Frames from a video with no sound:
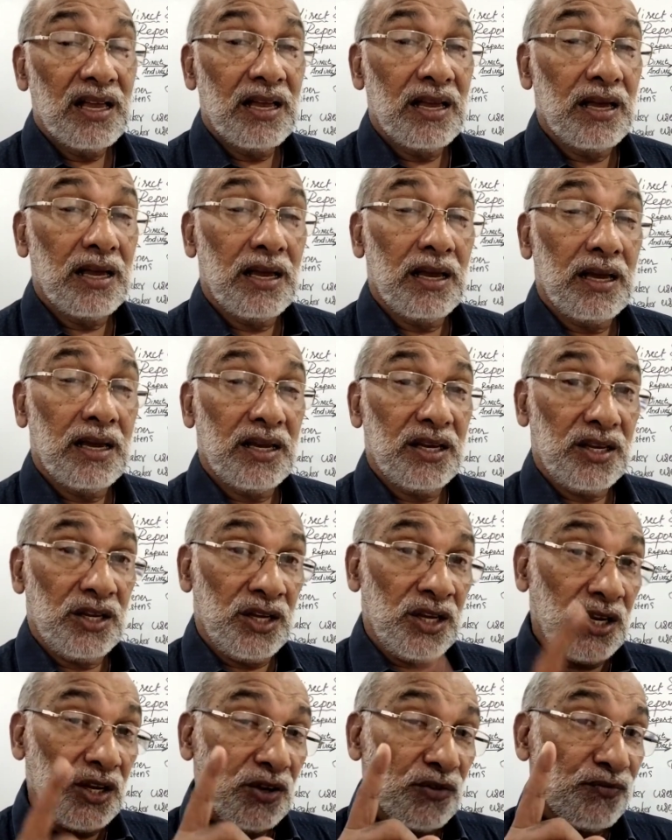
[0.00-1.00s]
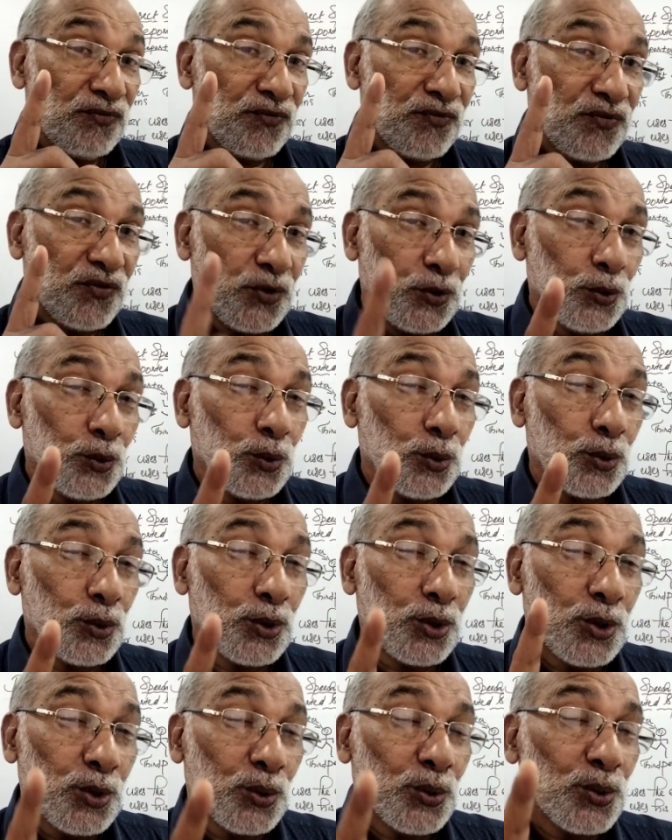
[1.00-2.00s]
if
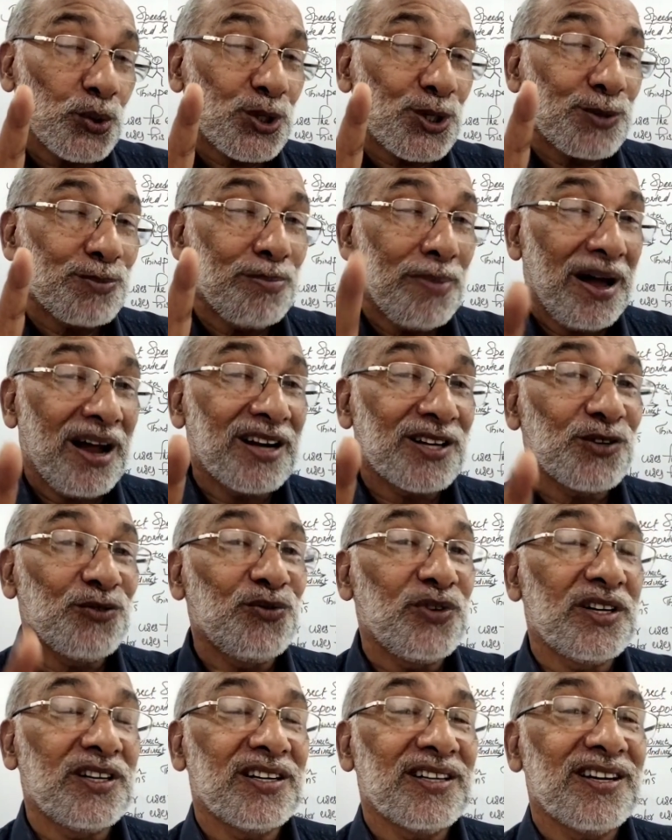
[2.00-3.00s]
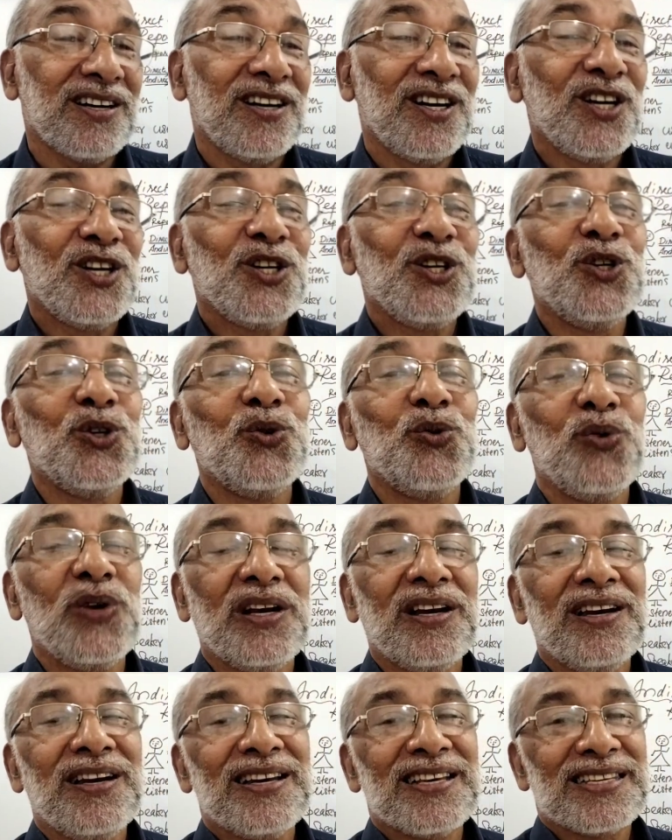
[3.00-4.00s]
you do smart work, you
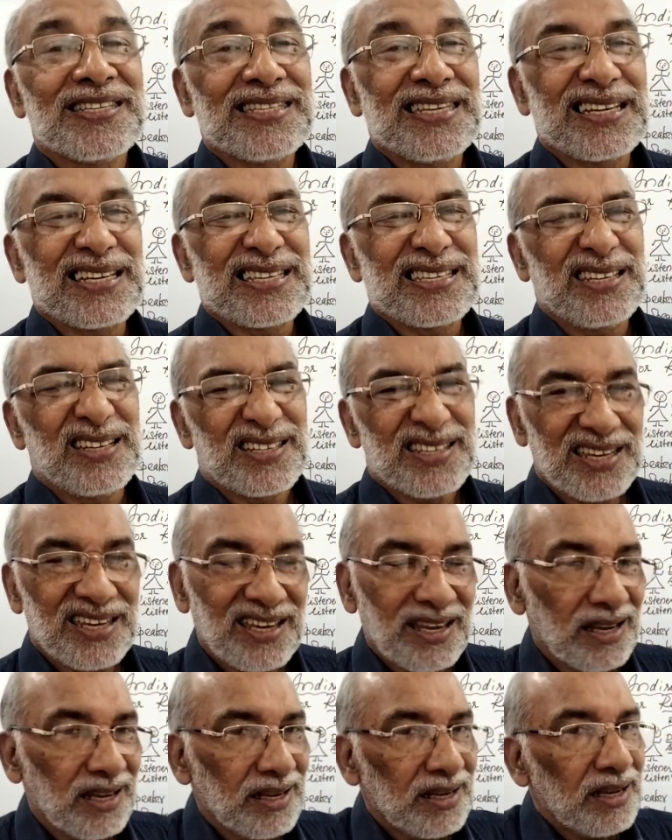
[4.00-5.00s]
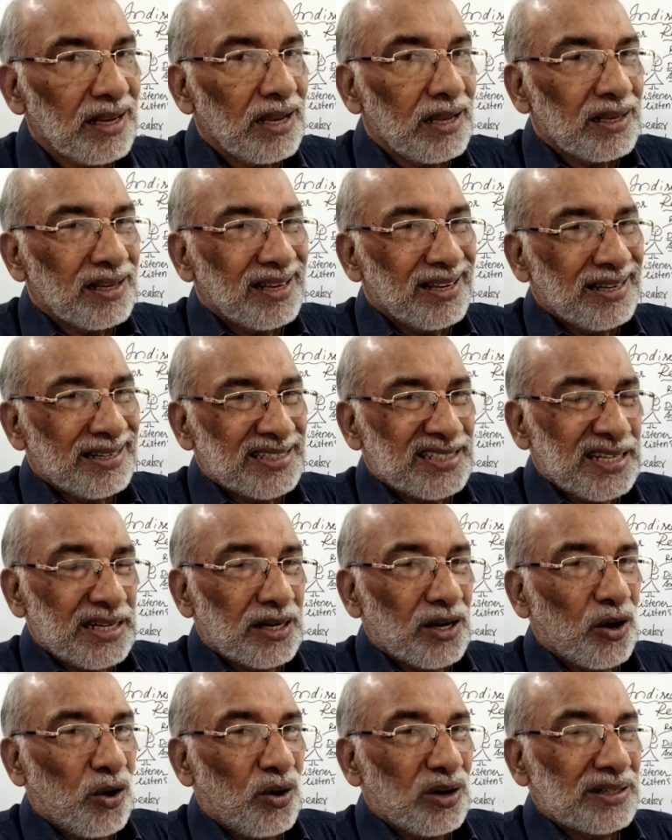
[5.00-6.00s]
will succeed. See,
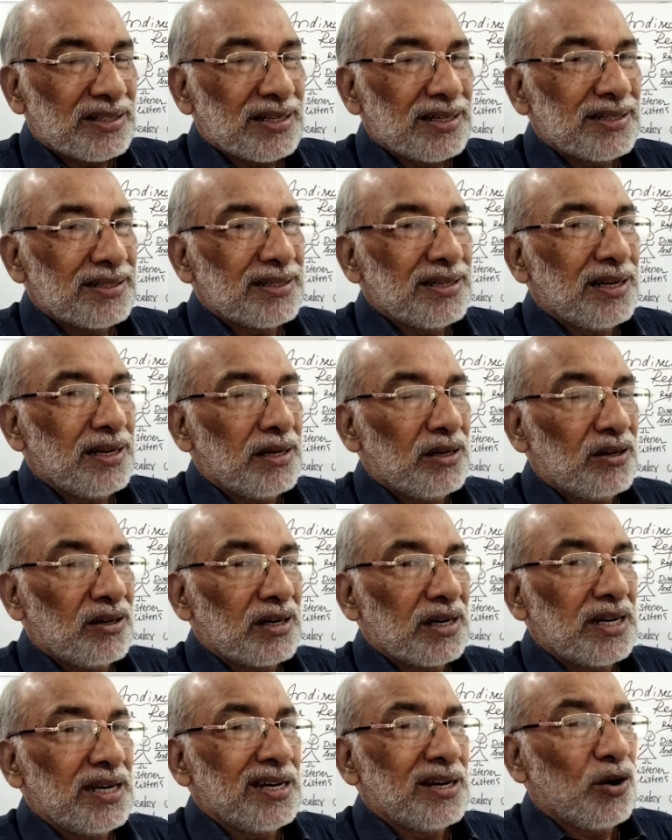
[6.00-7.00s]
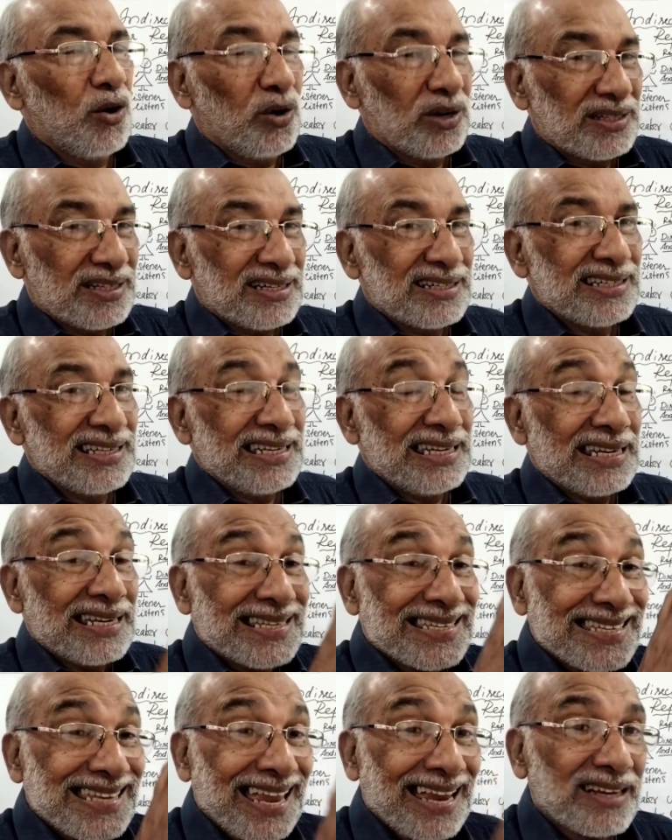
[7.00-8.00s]
he quoted the
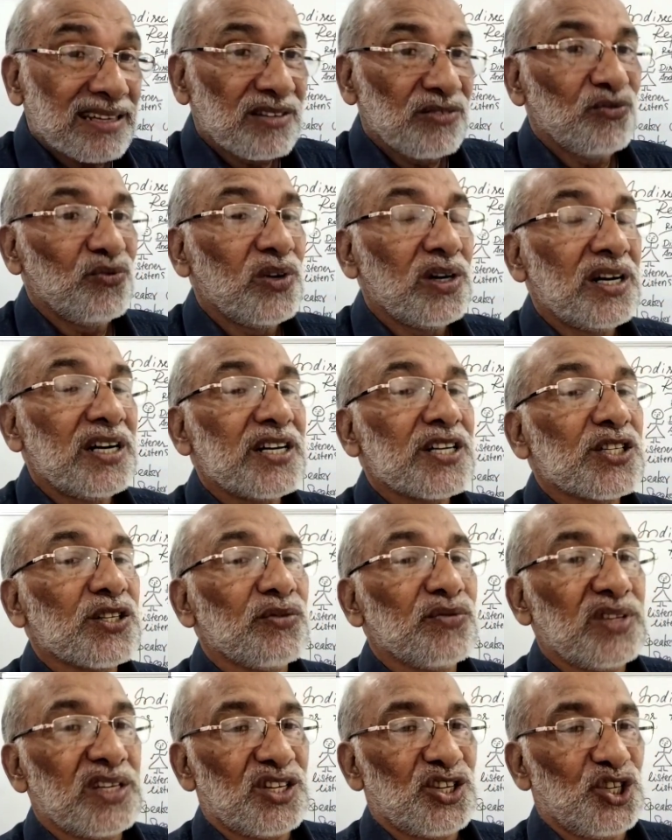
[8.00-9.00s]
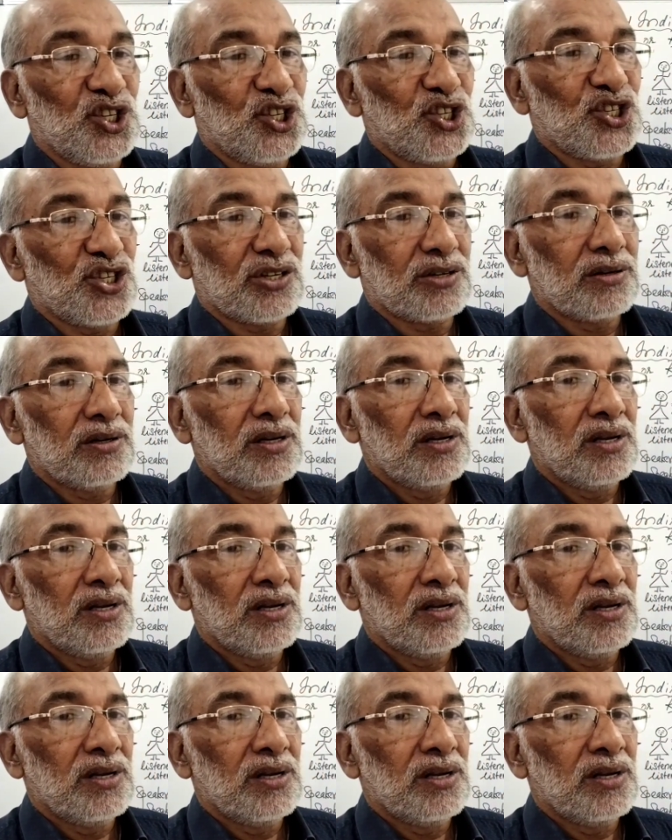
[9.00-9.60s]
exact words of the teacher.